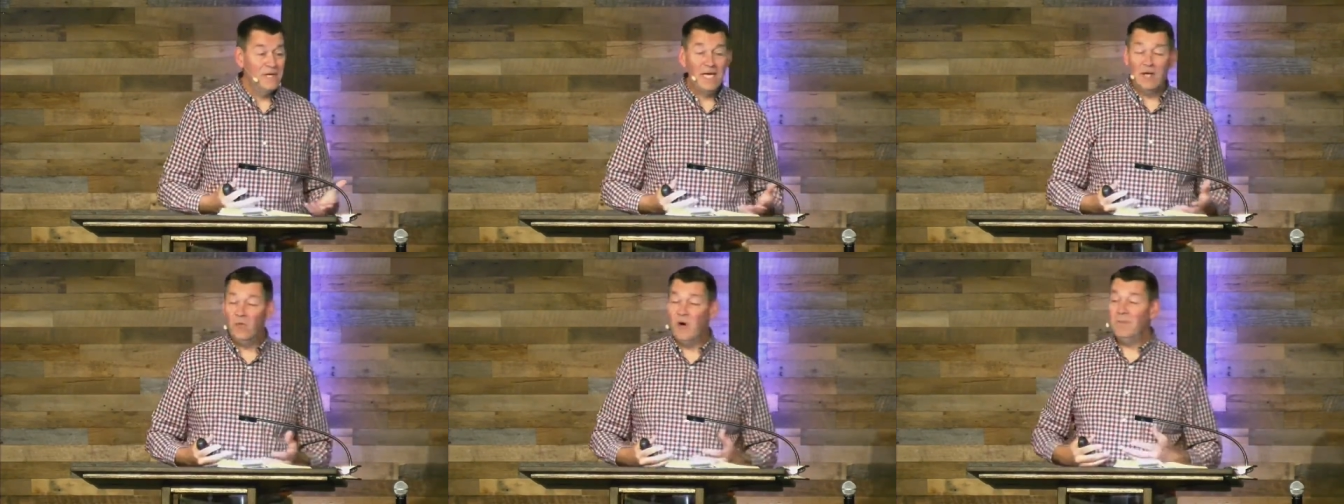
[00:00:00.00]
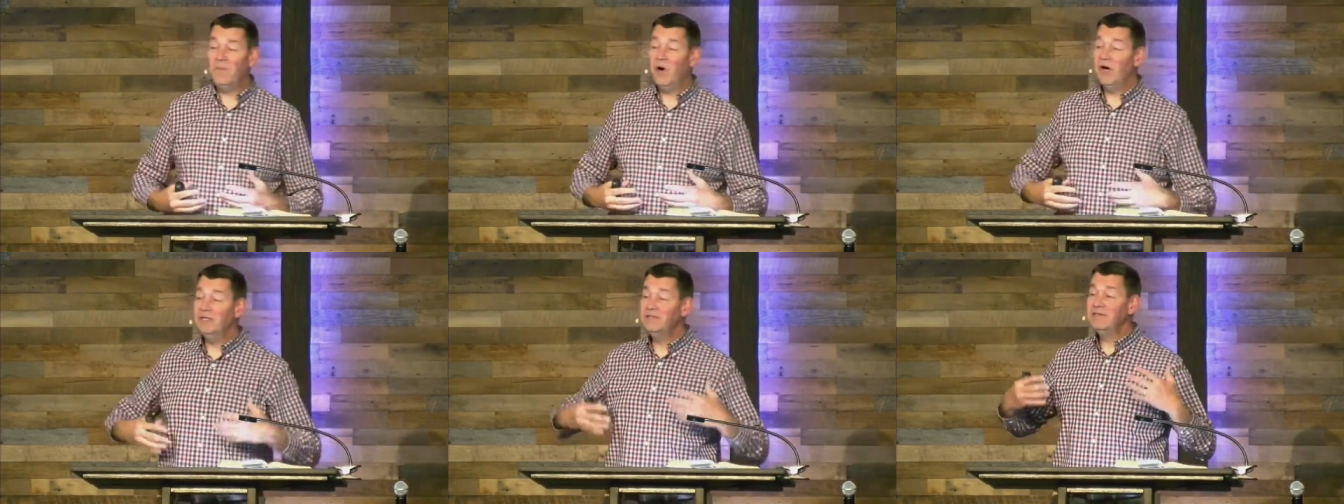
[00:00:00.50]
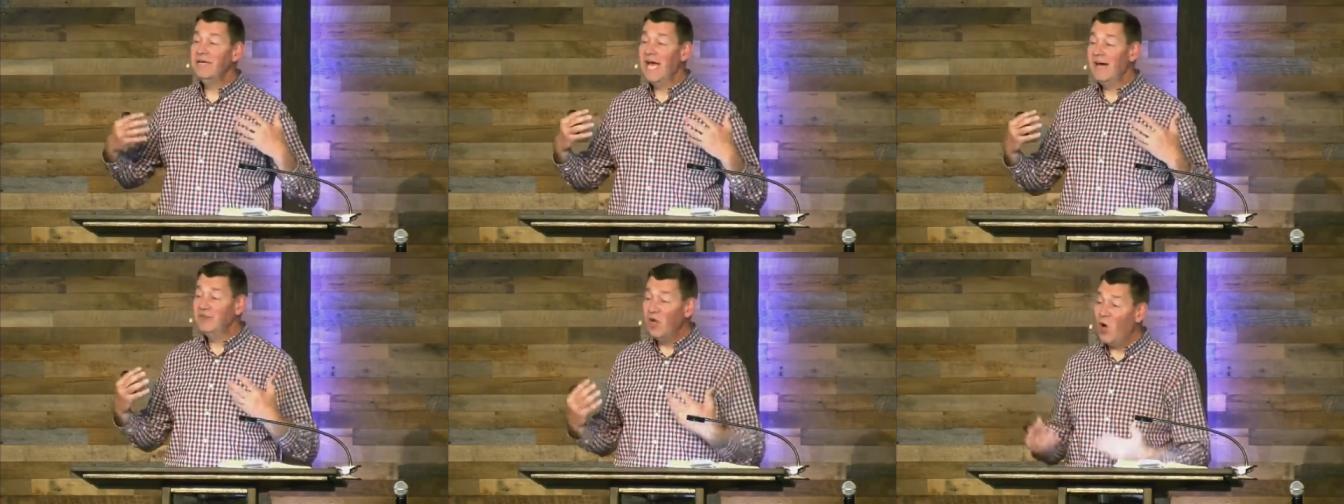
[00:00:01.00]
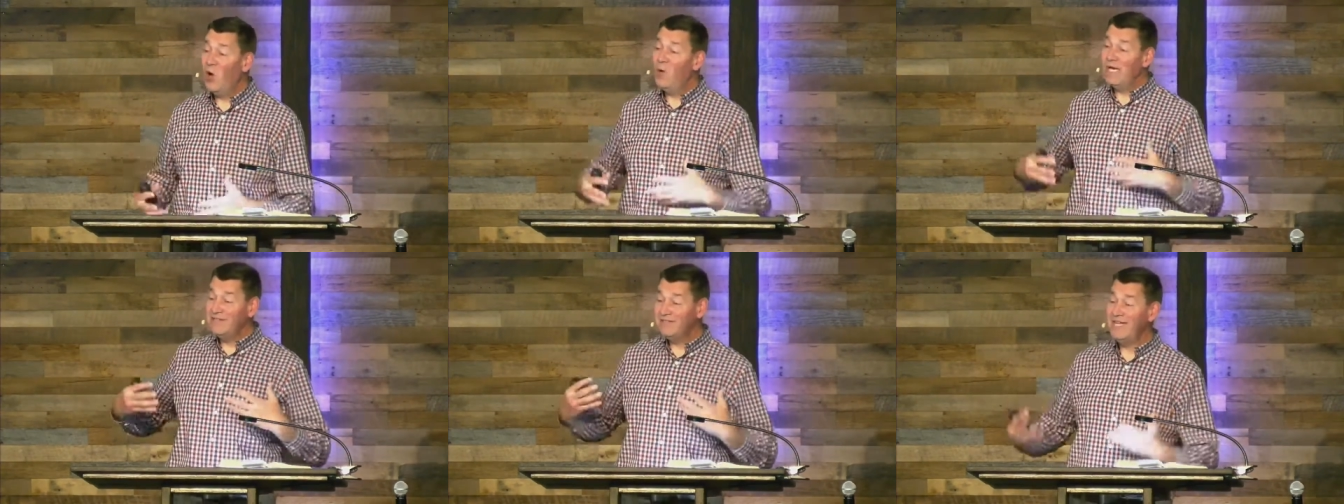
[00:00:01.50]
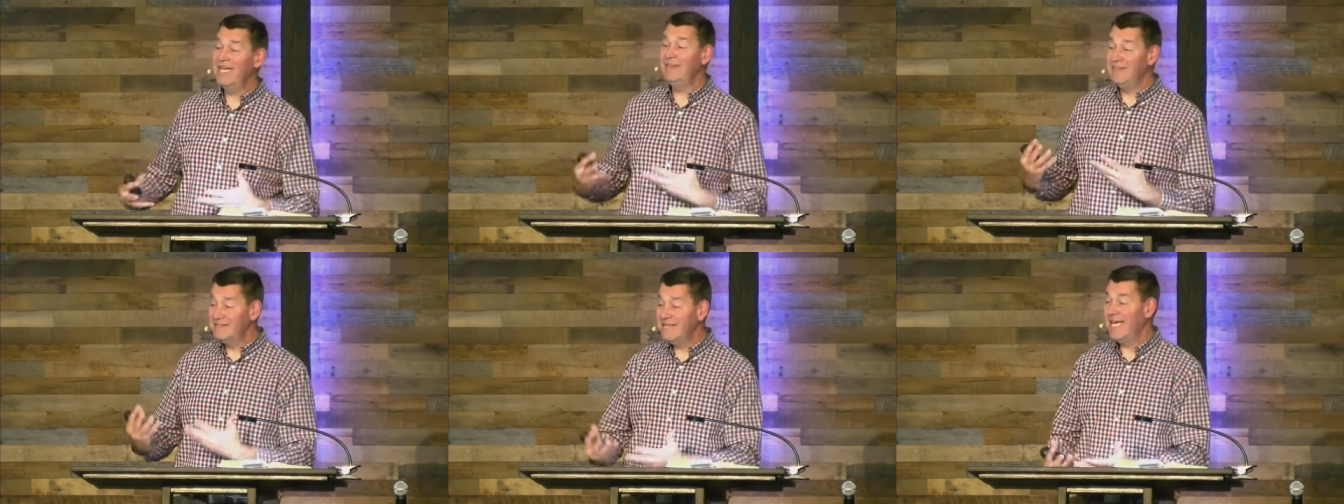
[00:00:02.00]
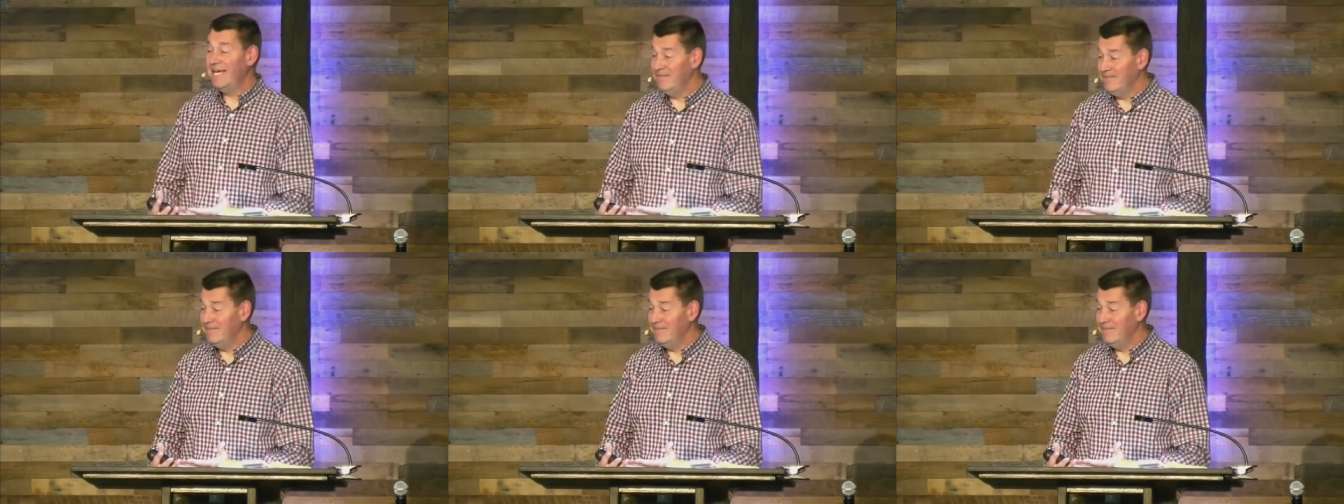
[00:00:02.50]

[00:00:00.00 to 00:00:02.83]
and what parts have to always stay the same.